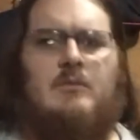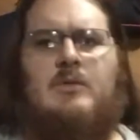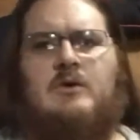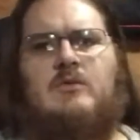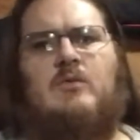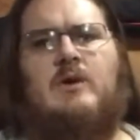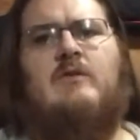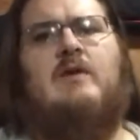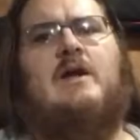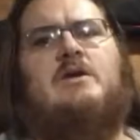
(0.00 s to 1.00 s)
But the one
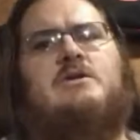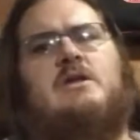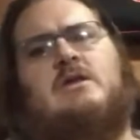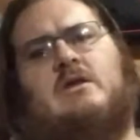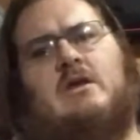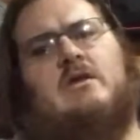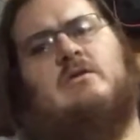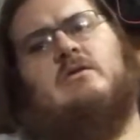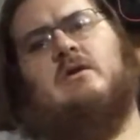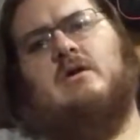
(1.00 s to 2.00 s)
advantage that
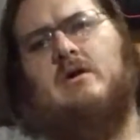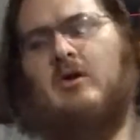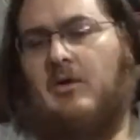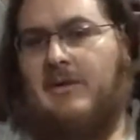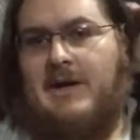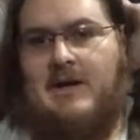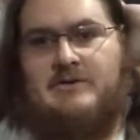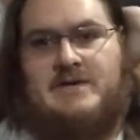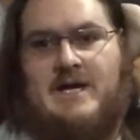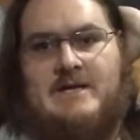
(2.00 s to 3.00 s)
the Harmony
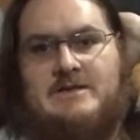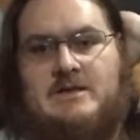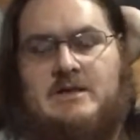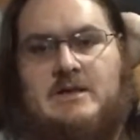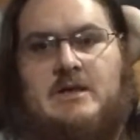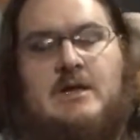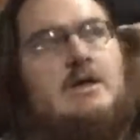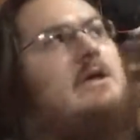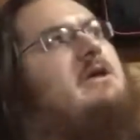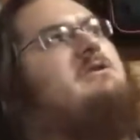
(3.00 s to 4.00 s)
House has
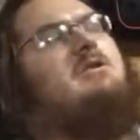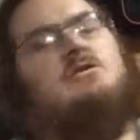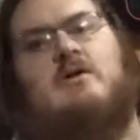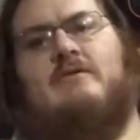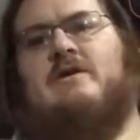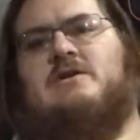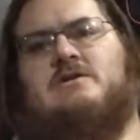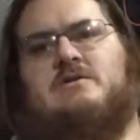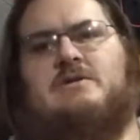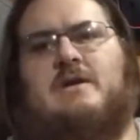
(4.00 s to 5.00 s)
is just all the
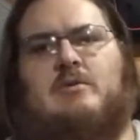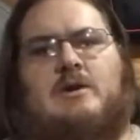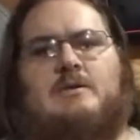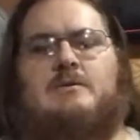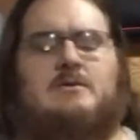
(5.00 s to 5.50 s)
veggies are separate.